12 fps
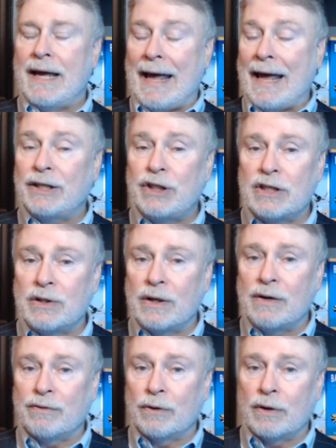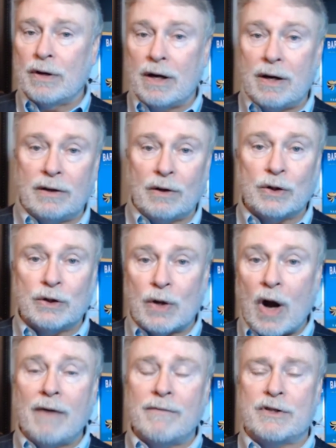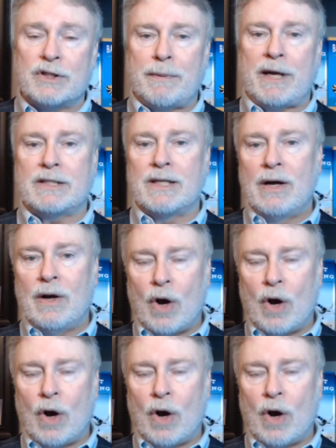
and she's looking for a larger office space,